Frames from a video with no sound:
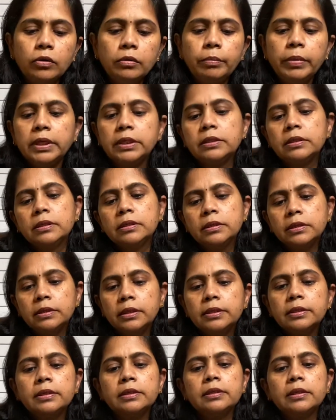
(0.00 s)
but since
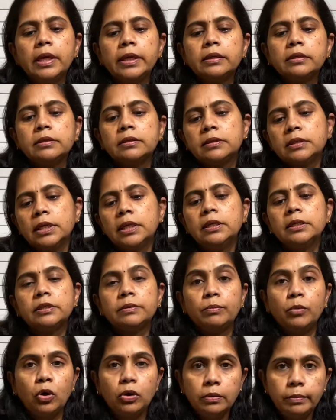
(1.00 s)
this is like still a
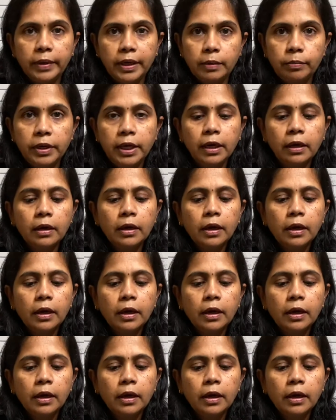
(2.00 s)
small baby,